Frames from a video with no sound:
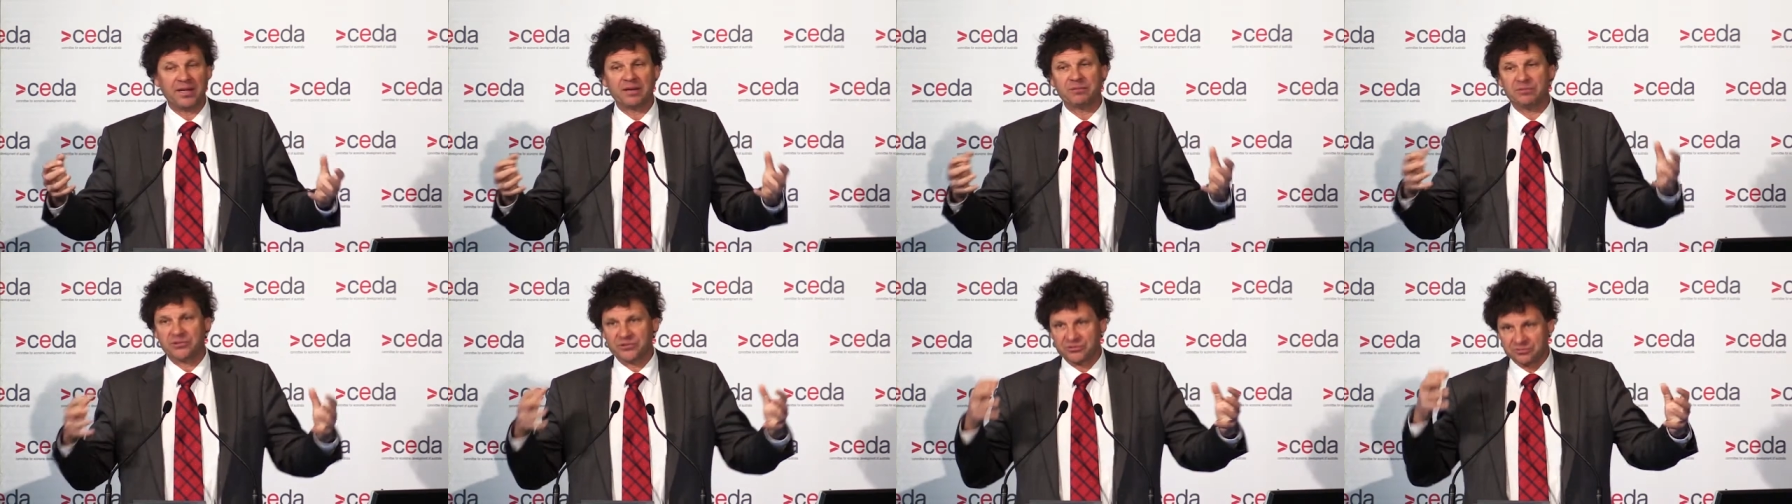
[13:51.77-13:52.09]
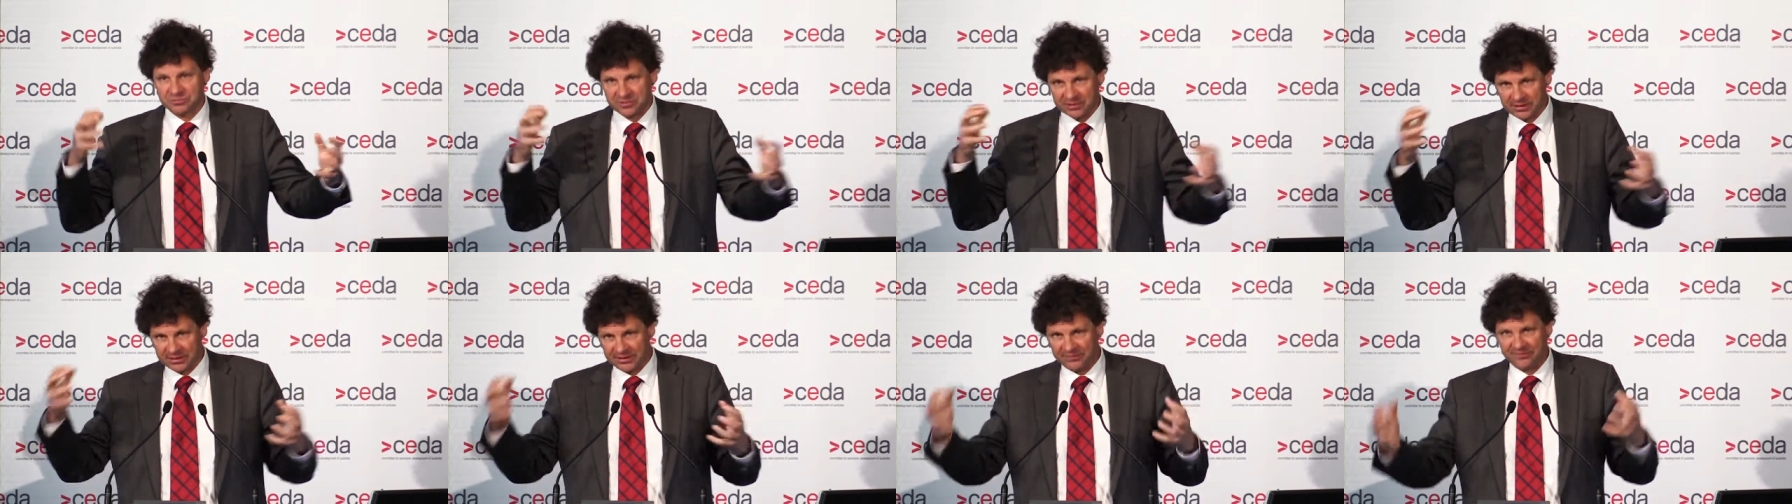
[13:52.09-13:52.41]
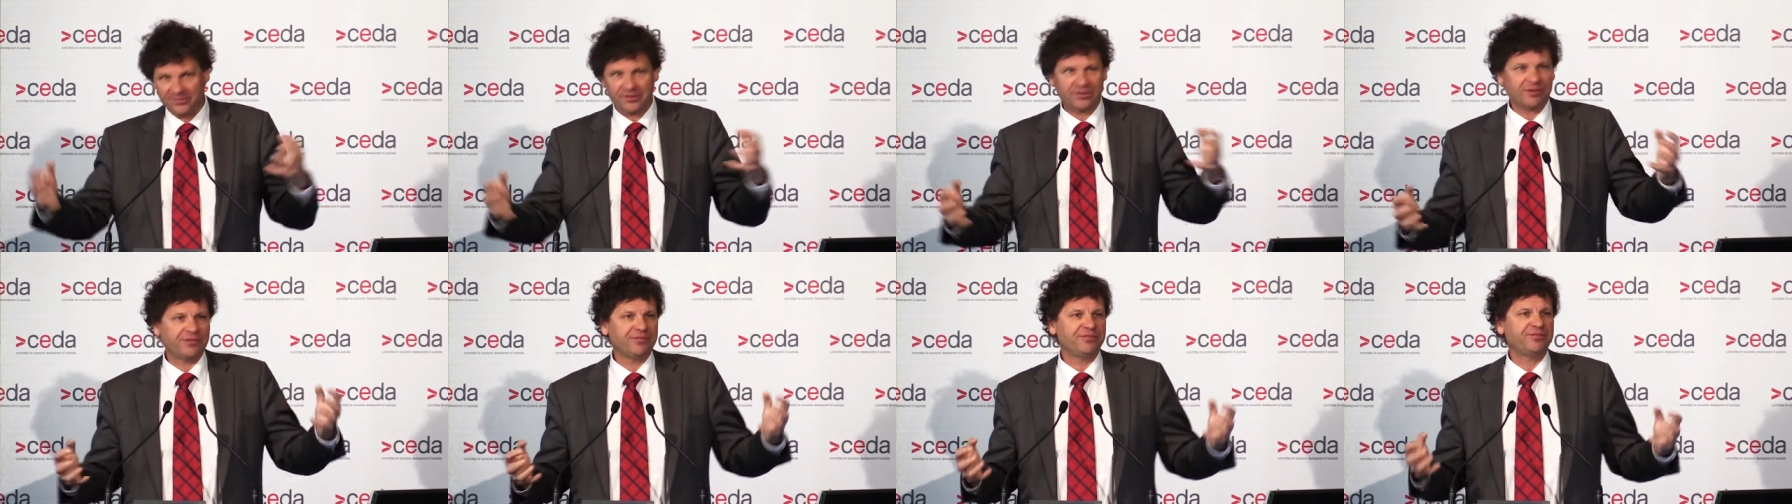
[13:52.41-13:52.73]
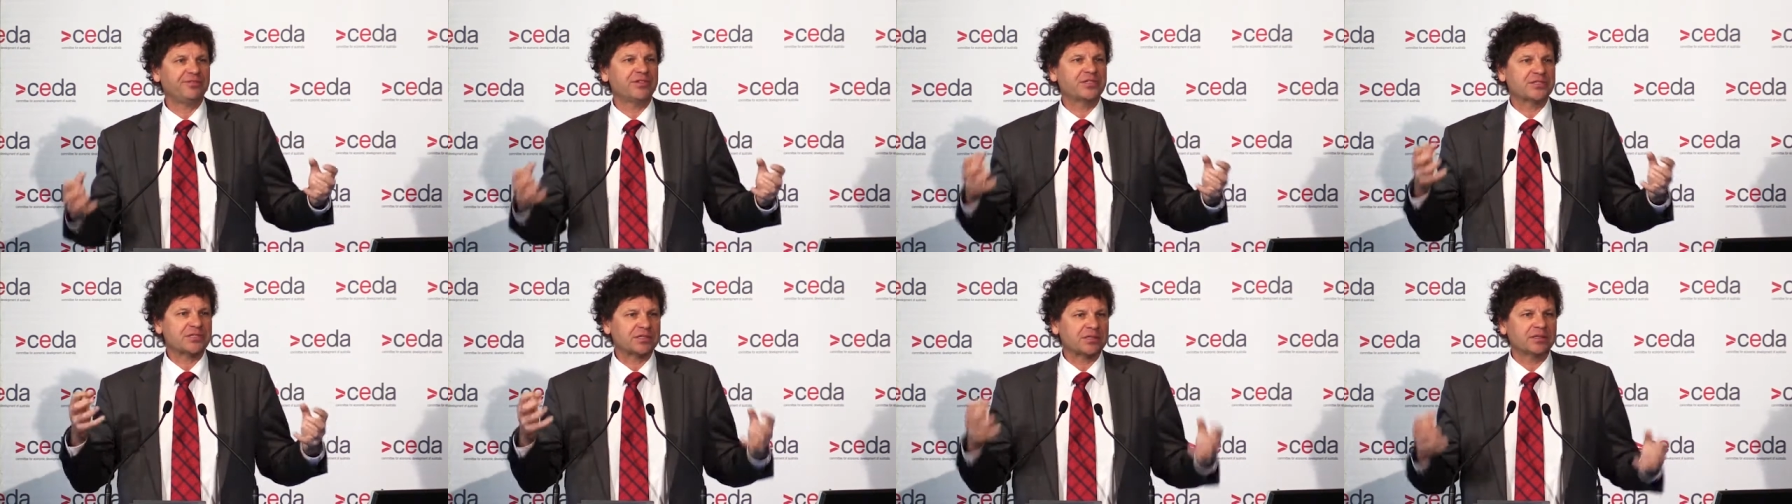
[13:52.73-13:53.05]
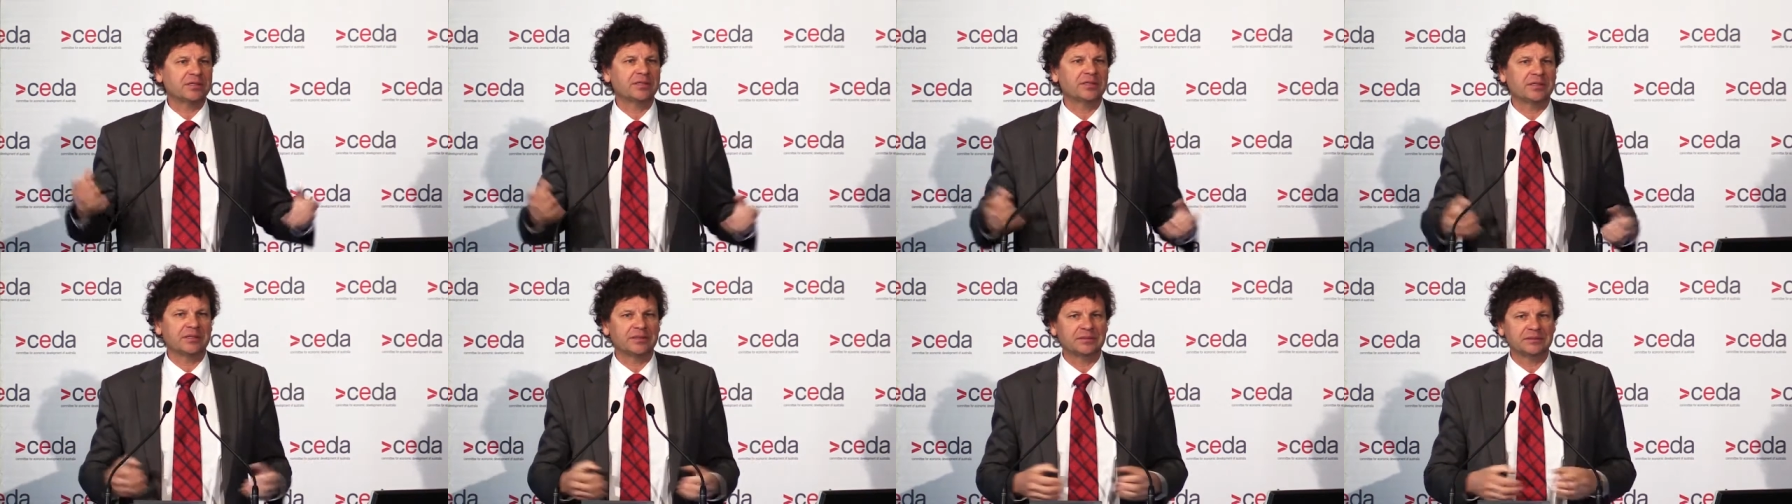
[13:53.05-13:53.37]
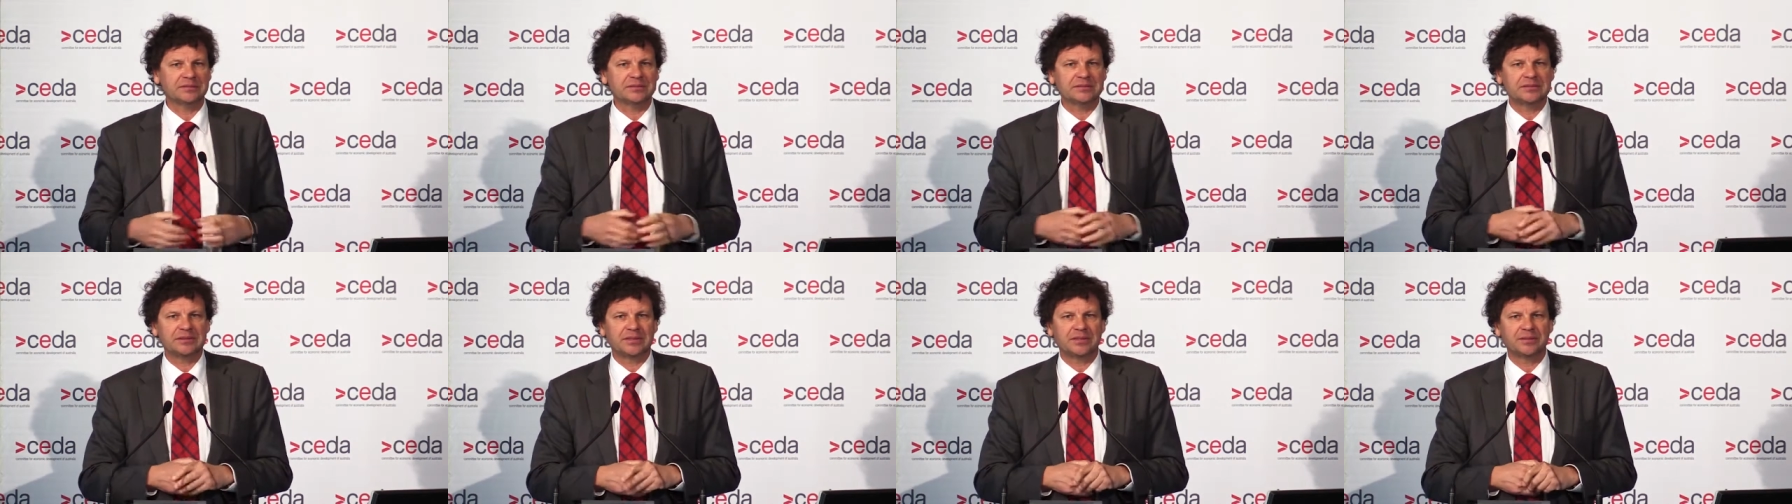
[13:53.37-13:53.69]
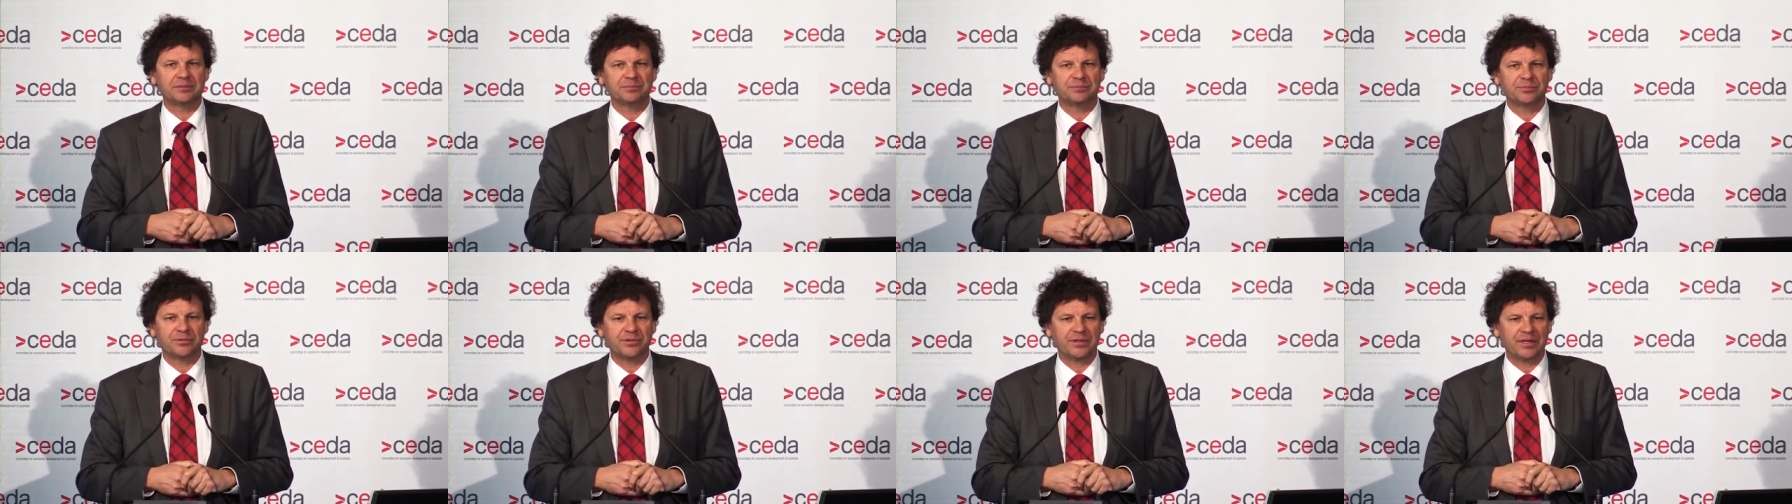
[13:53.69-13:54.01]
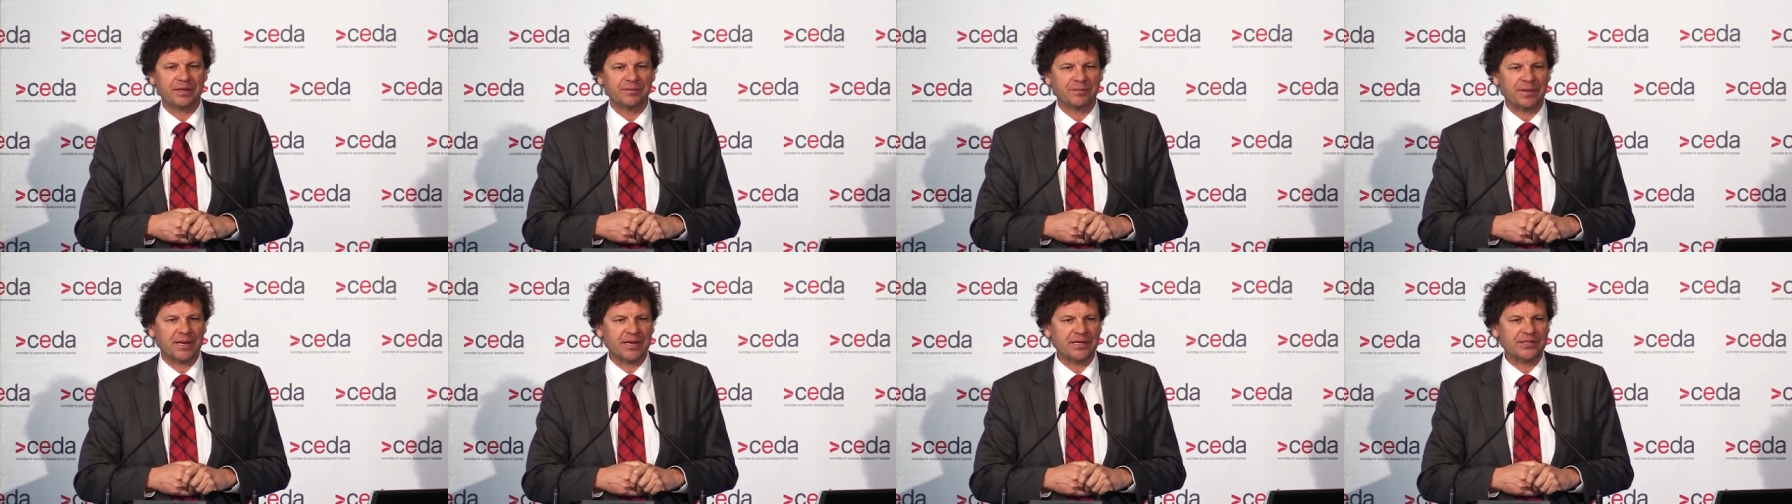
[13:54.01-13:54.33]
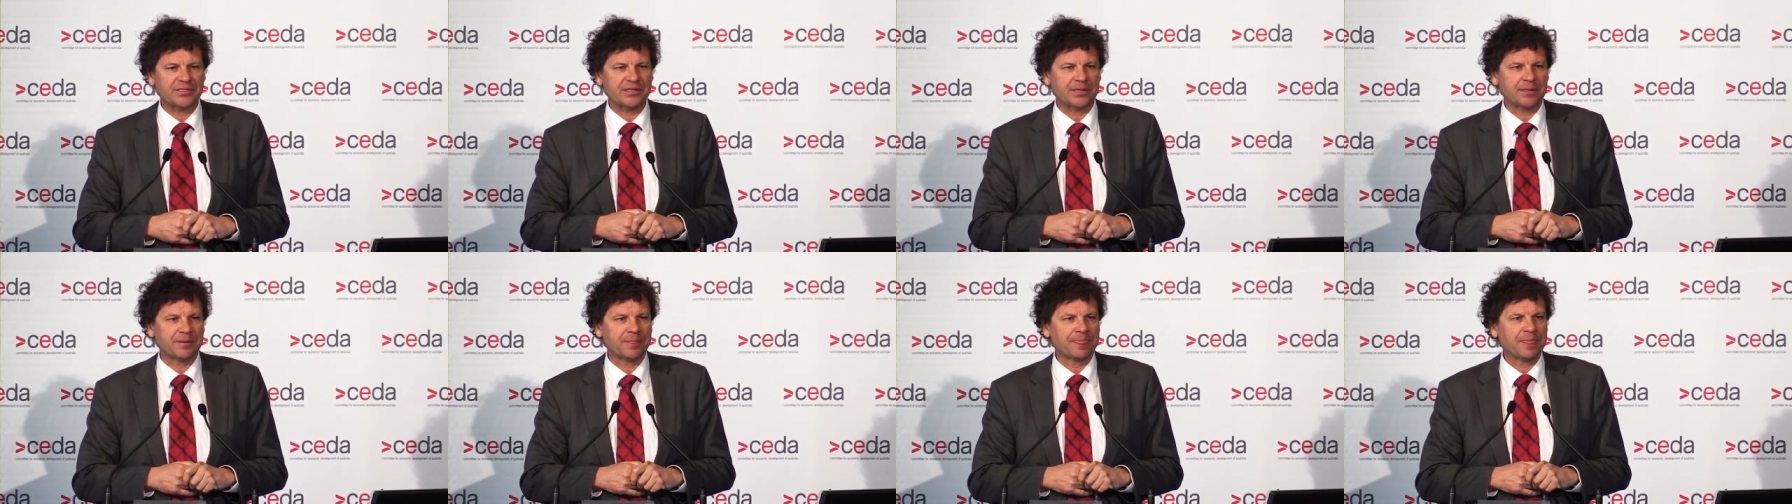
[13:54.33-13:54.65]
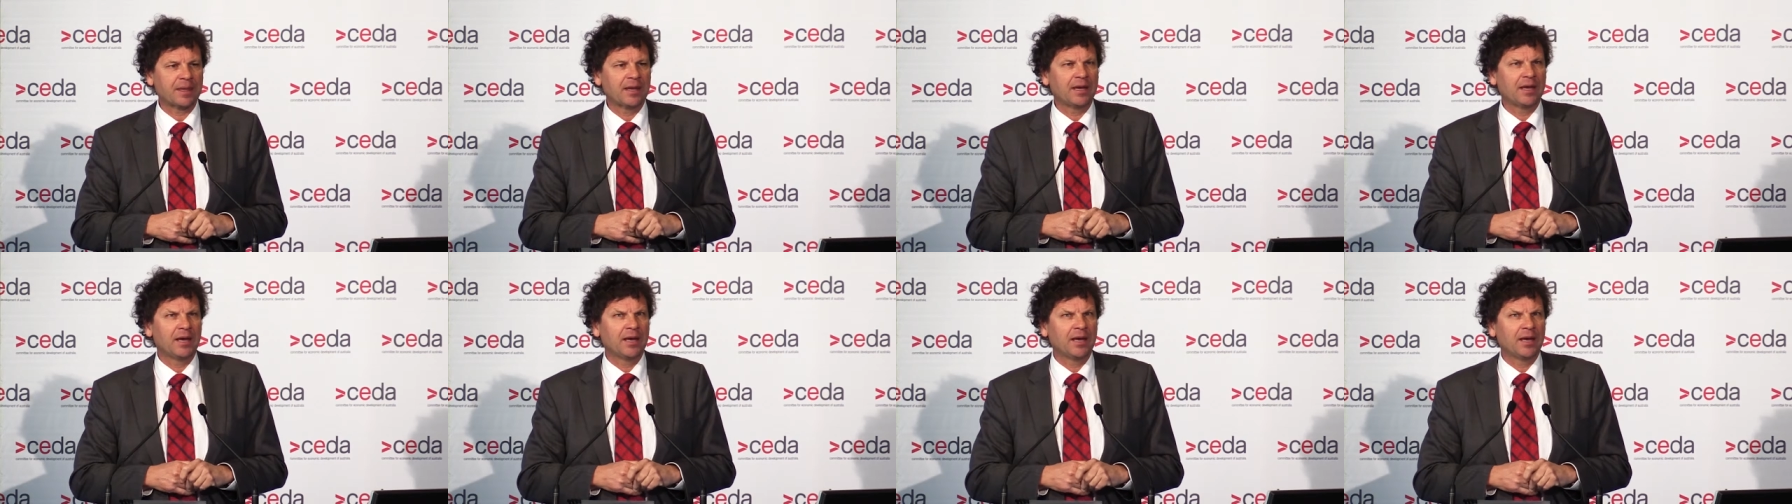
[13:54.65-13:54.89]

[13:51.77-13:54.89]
That was really very physical and, you know, pretty amazing.